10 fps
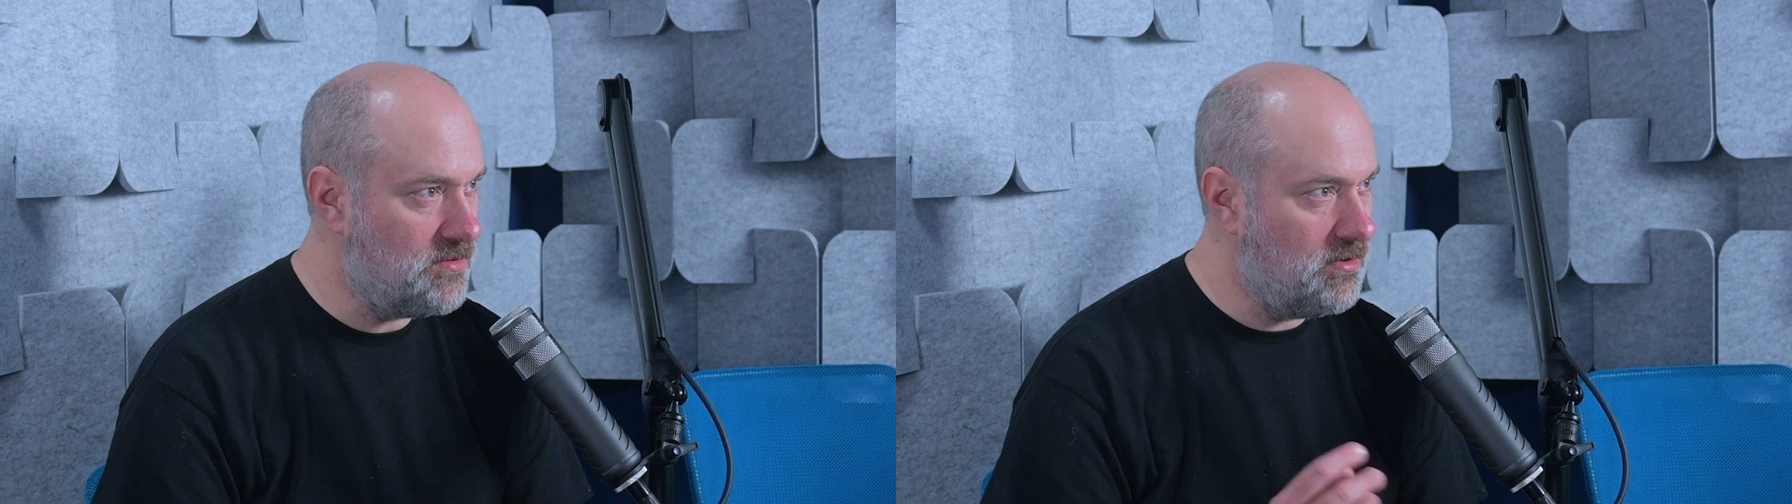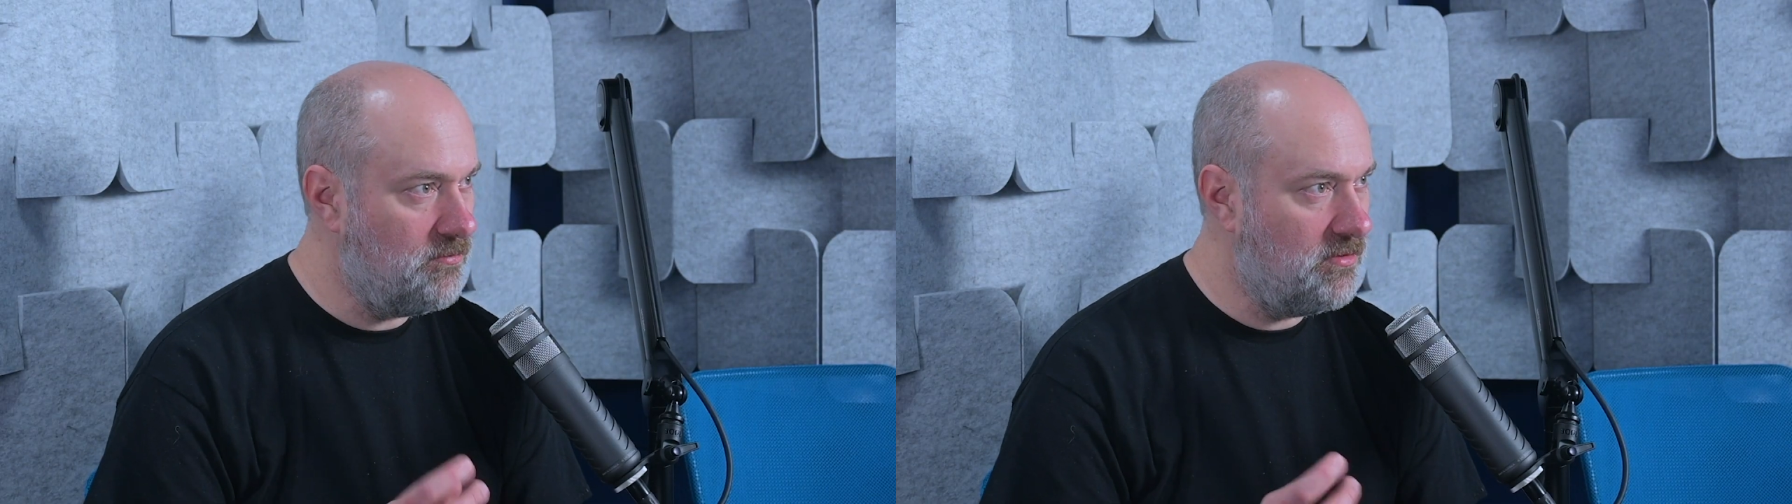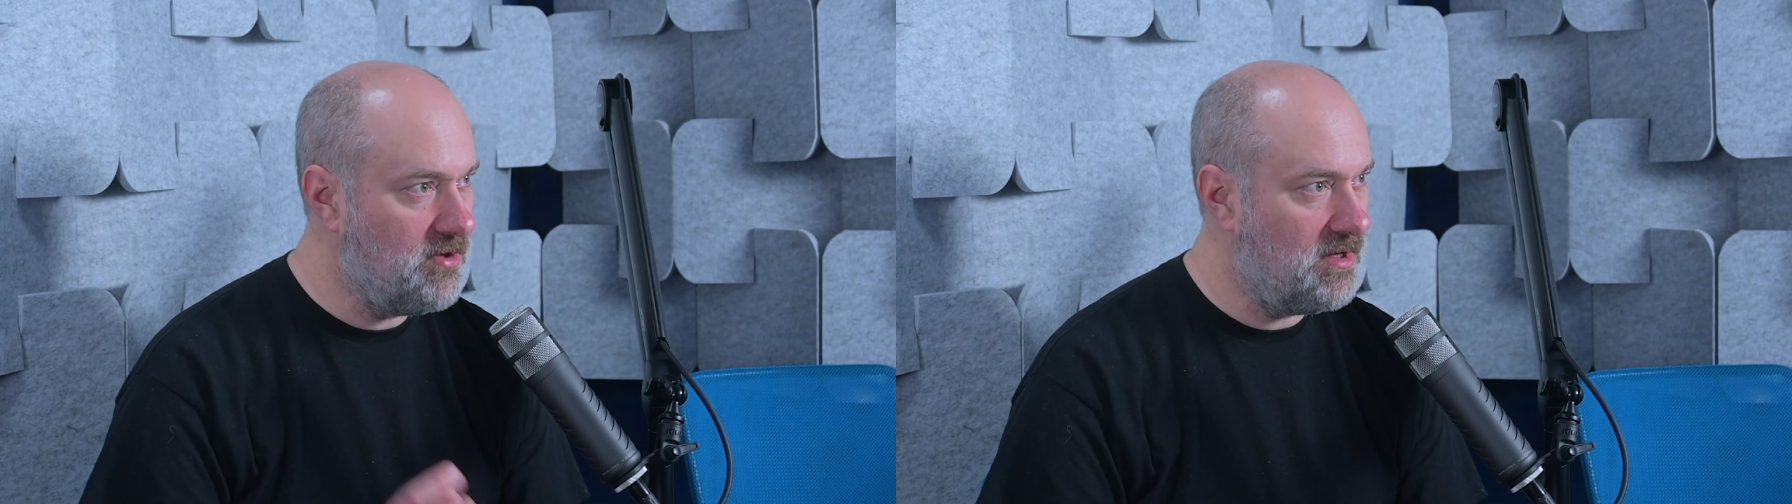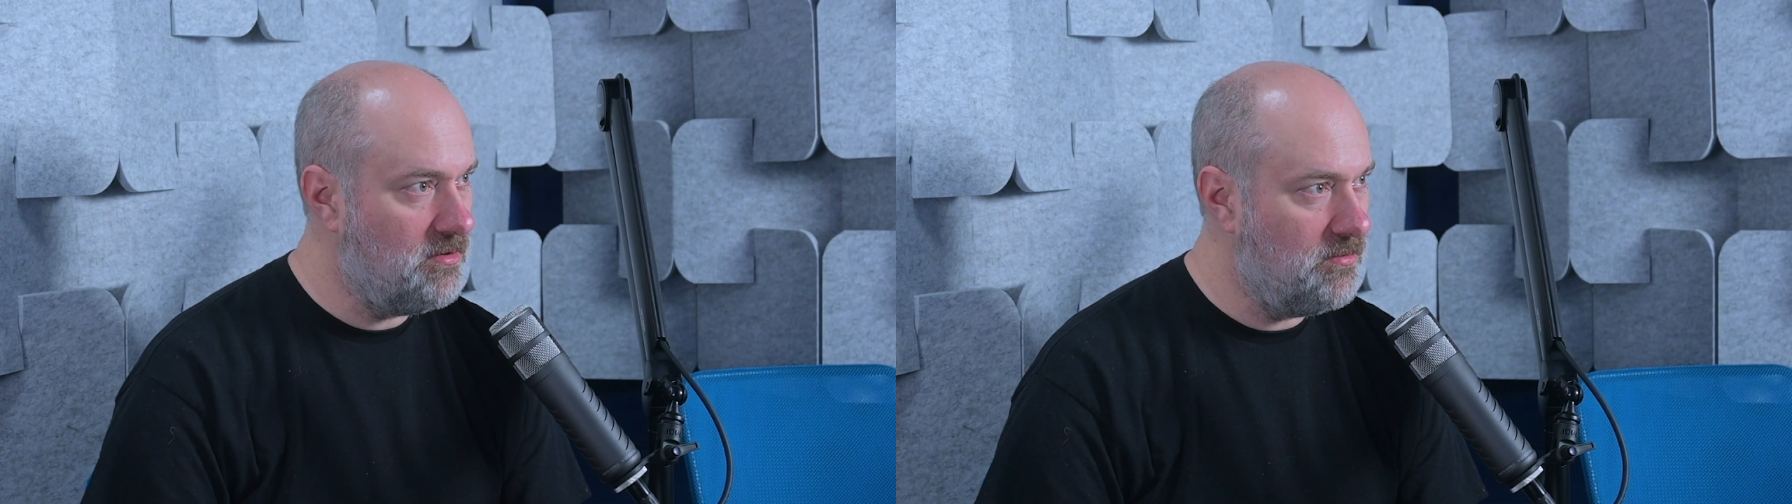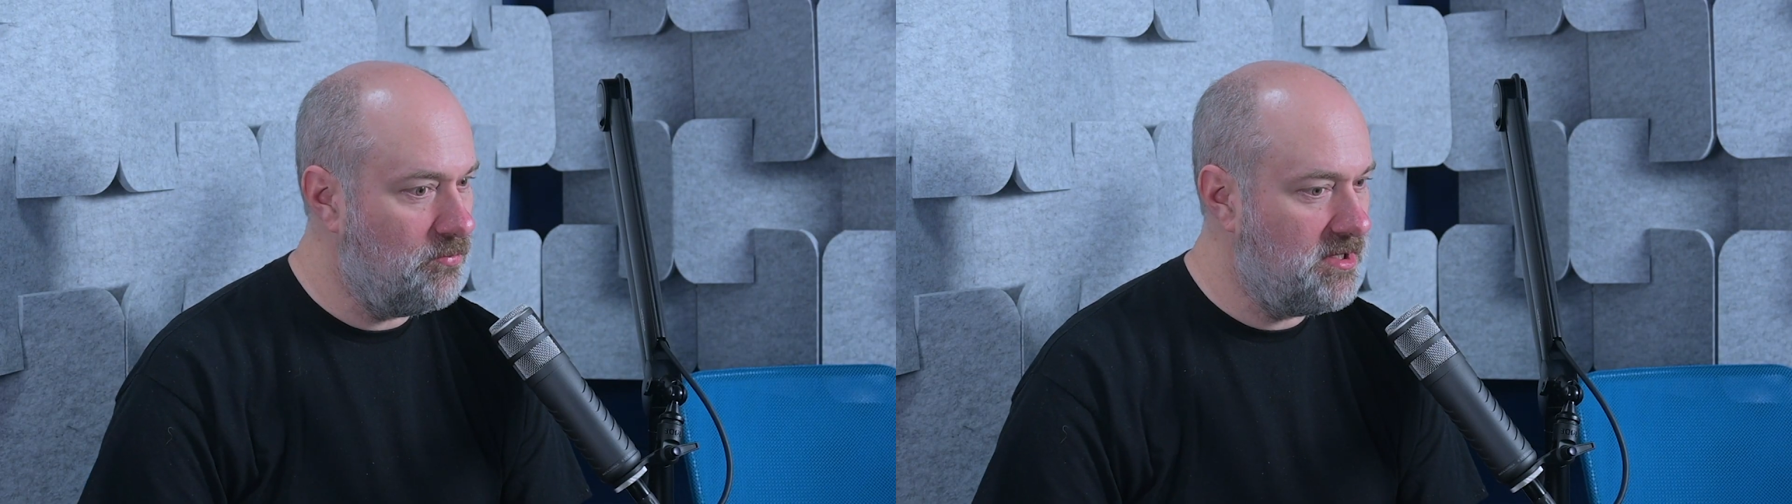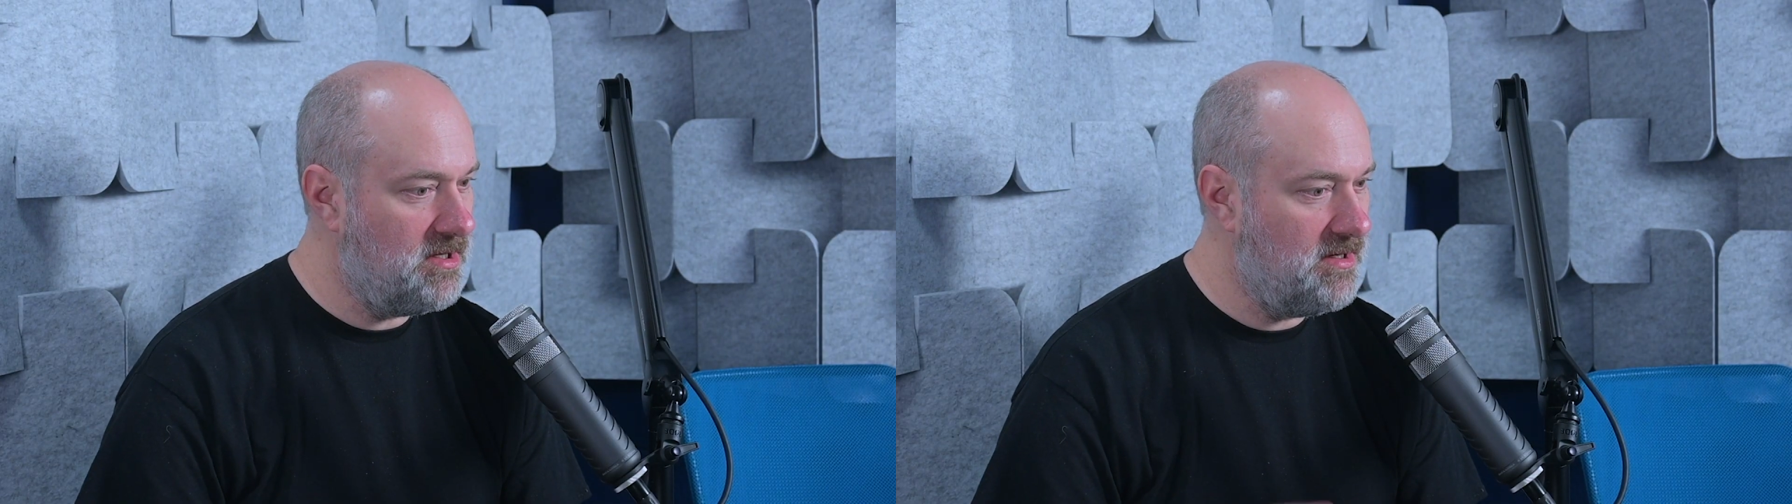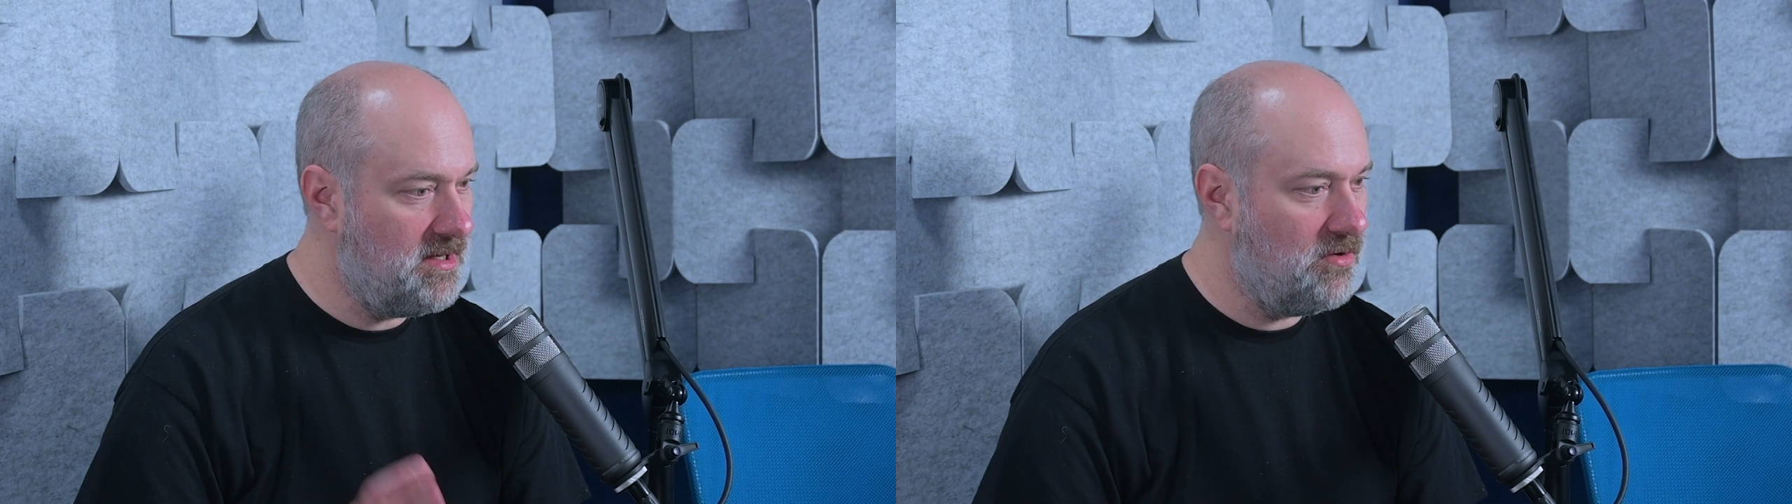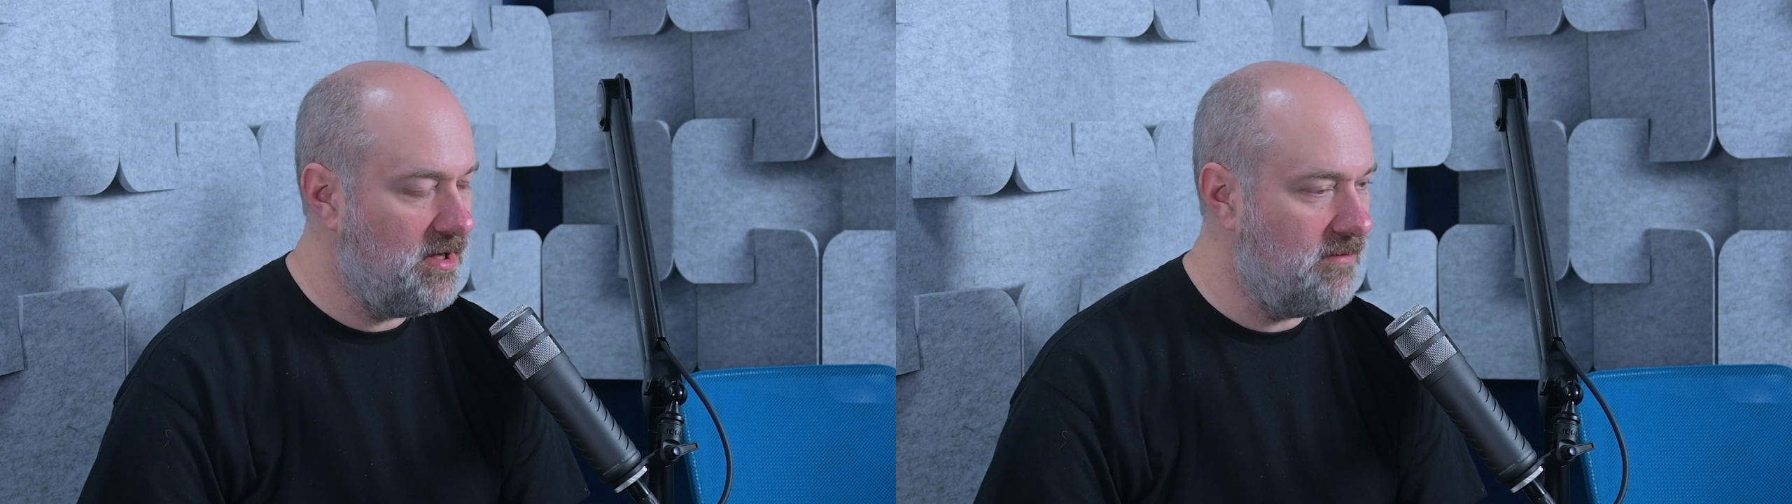We can
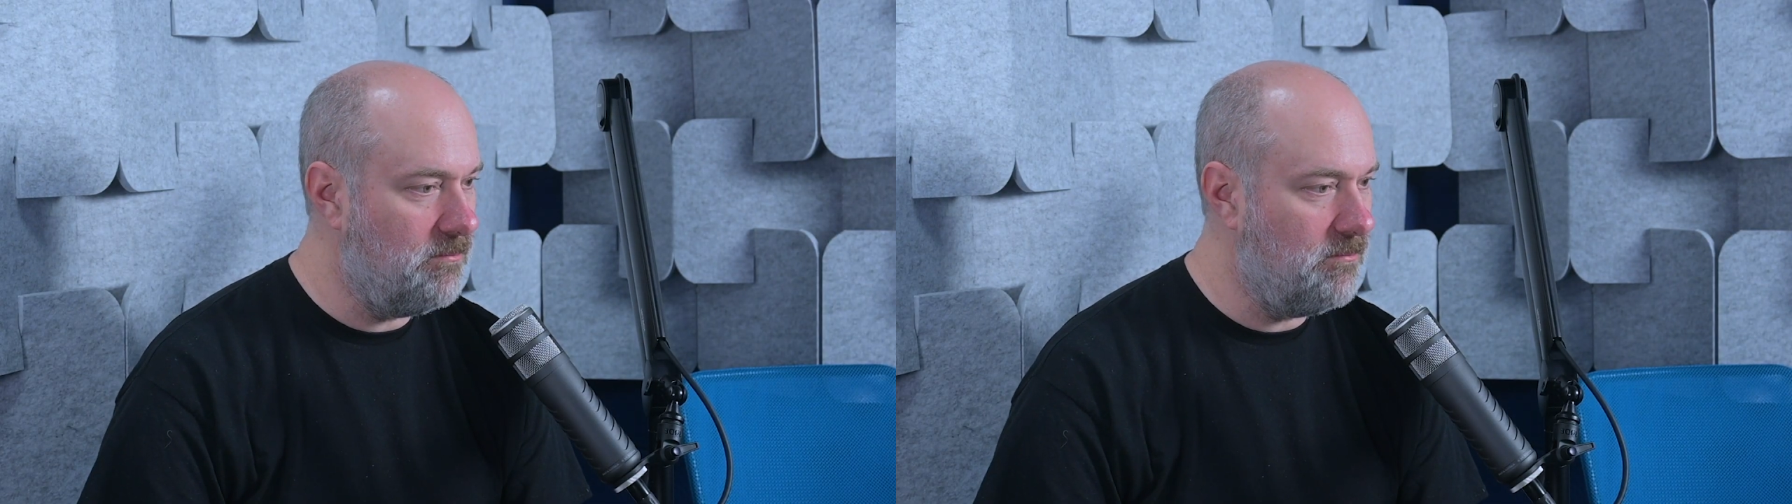now have